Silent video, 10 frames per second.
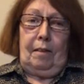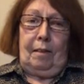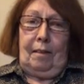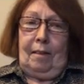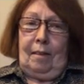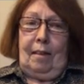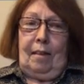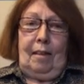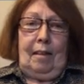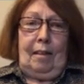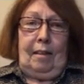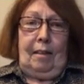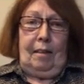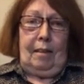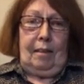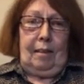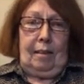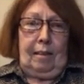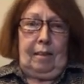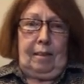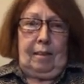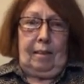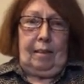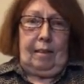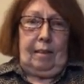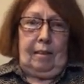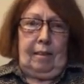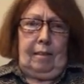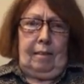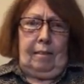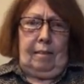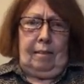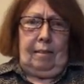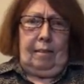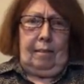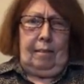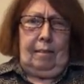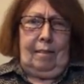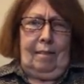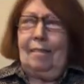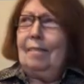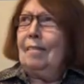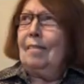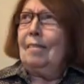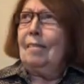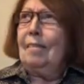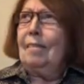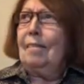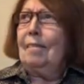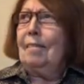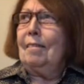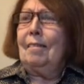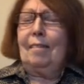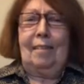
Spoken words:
No words are spoken by the person on screen.